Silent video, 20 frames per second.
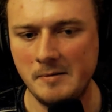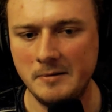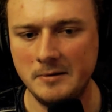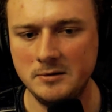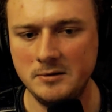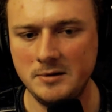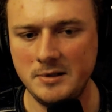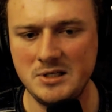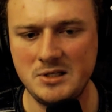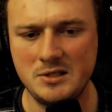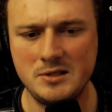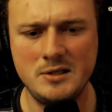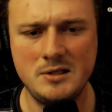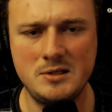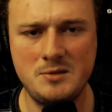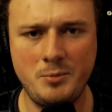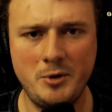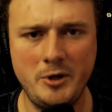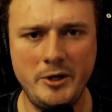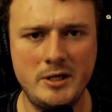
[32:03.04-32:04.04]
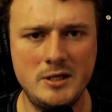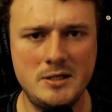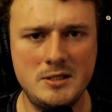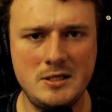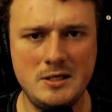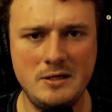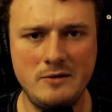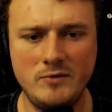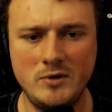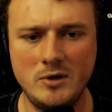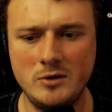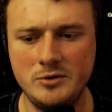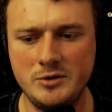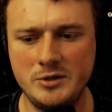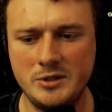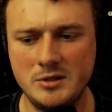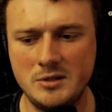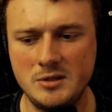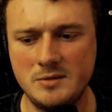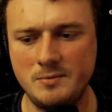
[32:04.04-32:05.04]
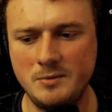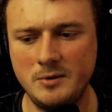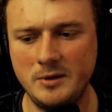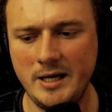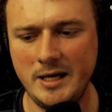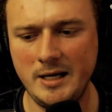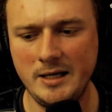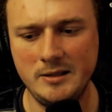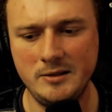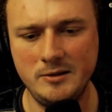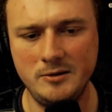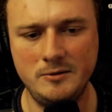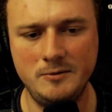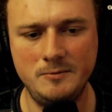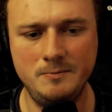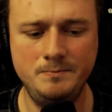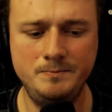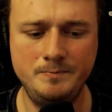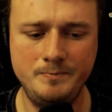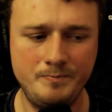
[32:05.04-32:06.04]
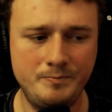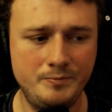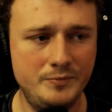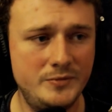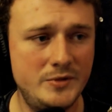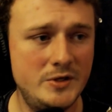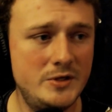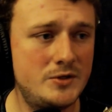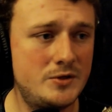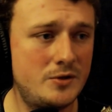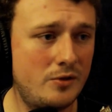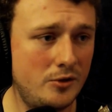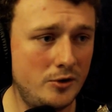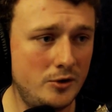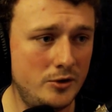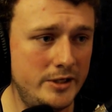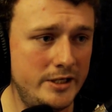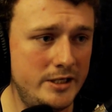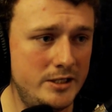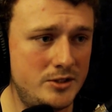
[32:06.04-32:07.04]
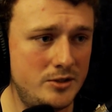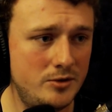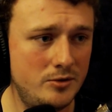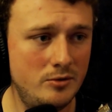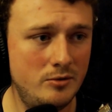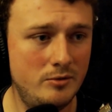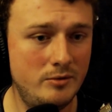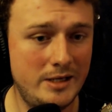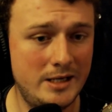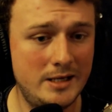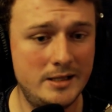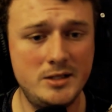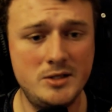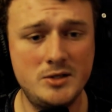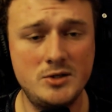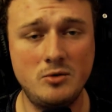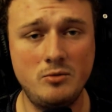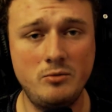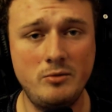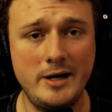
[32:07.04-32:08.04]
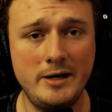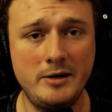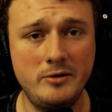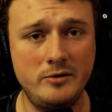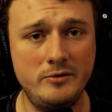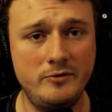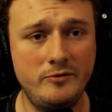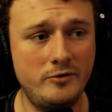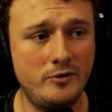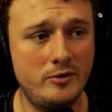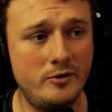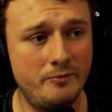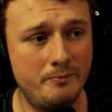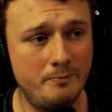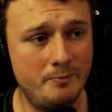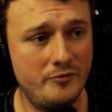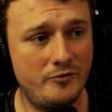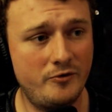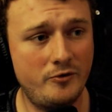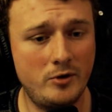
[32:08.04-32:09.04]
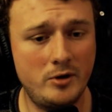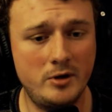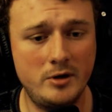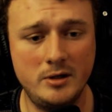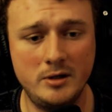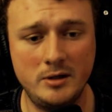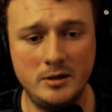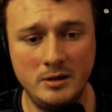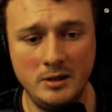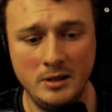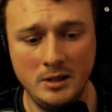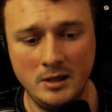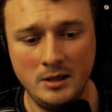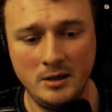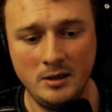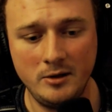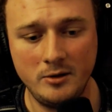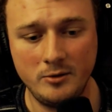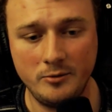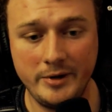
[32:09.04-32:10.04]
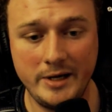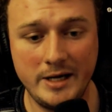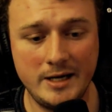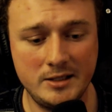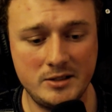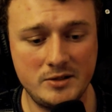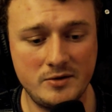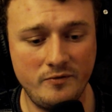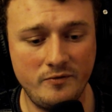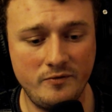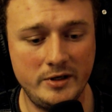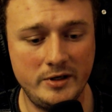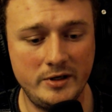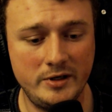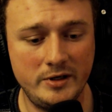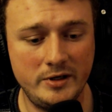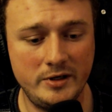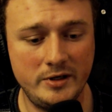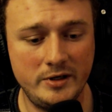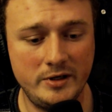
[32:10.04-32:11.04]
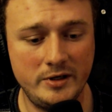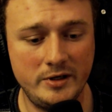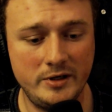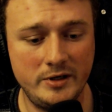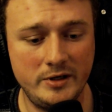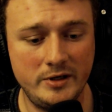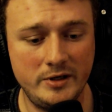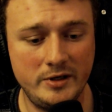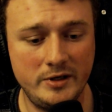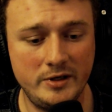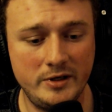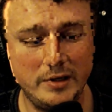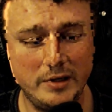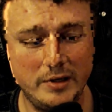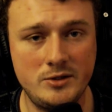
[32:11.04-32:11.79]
These preconceived notions. But hey, dude, this is 32. Yeah, this is a record for a reaction video so far. 30.